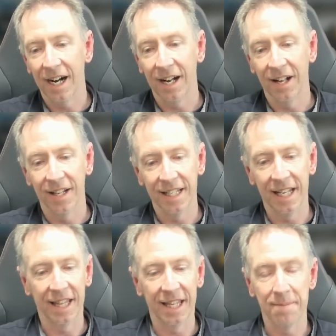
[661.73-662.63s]

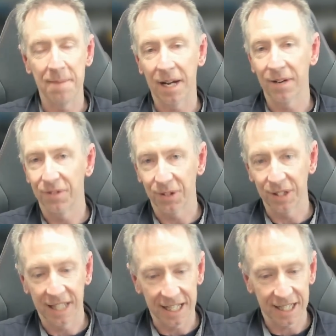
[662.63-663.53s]
the amount of sort
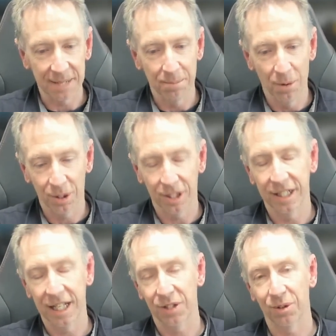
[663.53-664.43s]
of testing booked
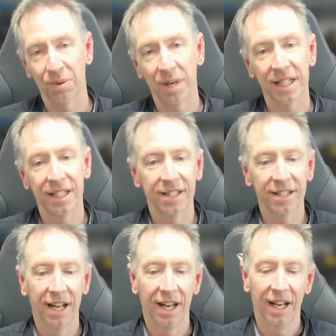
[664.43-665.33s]
and test requests